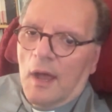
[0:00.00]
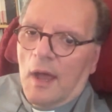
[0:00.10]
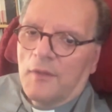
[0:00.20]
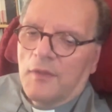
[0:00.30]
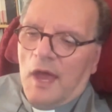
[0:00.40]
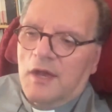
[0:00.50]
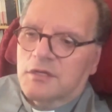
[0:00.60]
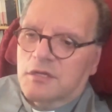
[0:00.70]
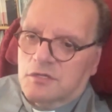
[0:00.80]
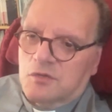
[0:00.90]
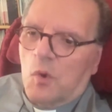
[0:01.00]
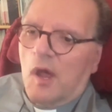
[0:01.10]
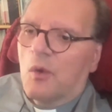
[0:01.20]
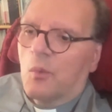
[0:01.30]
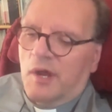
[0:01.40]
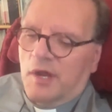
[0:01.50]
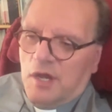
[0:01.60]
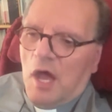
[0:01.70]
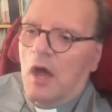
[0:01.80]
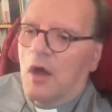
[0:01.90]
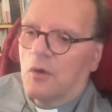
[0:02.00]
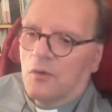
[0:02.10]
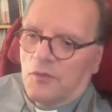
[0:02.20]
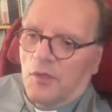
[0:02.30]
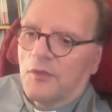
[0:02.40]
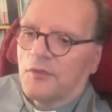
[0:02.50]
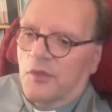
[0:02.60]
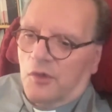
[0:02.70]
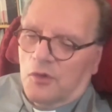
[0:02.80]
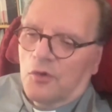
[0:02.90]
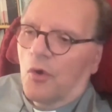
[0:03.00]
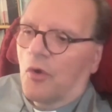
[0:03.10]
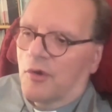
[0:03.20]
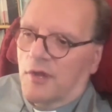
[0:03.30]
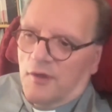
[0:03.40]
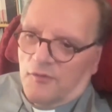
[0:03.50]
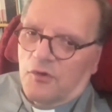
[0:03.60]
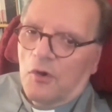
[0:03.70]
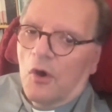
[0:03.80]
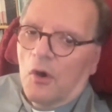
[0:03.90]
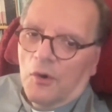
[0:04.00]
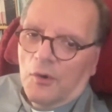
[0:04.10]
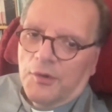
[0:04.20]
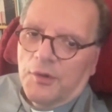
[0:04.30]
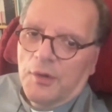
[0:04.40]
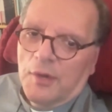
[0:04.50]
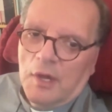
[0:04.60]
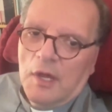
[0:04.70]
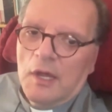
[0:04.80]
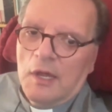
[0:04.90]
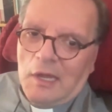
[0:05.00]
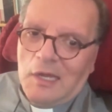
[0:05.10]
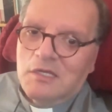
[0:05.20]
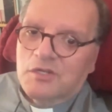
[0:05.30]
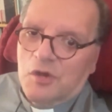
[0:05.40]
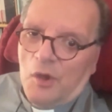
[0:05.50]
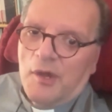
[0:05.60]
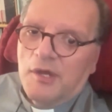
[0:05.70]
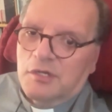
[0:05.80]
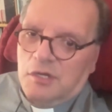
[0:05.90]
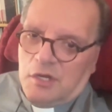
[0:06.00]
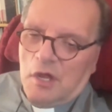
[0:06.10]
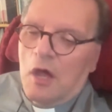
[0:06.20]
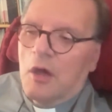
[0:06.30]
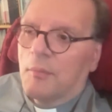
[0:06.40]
And that is where we know that the glory of God is going to go.